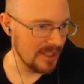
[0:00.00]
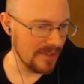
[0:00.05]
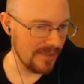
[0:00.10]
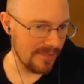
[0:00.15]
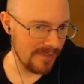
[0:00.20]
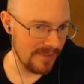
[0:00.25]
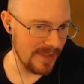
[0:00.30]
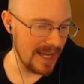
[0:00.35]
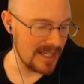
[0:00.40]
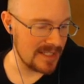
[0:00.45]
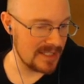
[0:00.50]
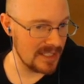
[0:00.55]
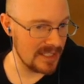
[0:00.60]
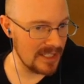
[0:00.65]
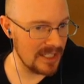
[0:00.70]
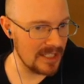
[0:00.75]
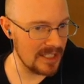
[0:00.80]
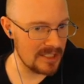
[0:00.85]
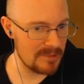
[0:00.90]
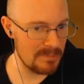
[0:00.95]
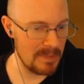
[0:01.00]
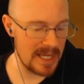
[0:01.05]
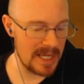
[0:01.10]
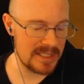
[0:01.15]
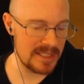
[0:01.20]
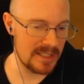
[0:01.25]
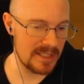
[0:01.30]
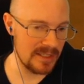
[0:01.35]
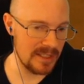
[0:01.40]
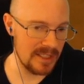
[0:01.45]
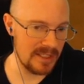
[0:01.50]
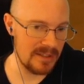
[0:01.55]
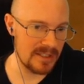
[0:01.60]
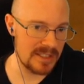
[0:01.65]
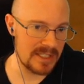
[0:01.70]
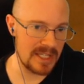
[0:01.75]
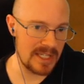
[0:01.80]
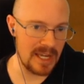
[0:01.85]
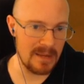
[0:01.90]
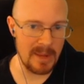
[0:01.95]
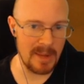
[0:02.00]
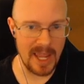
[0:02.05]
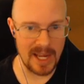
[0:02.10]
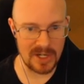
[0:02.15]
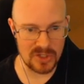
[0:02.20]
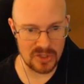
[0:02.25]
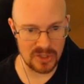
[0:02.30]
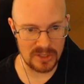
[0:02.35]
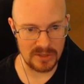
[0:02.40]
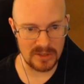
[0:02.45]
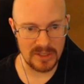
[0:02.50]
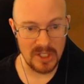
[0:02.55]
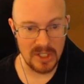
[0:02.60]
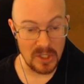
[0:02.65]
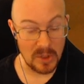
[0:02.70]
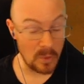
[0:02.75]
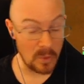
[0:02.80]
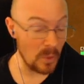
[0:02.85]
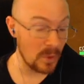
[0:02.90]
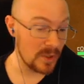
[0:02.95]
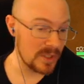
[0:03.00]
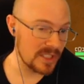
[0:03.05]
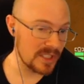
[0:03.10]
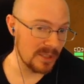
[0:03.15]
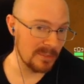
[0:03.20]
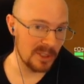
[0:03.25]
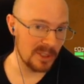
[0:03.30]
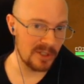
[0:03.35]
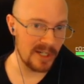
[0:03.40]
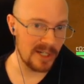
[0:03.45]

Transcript: that singing is basically the same action or similar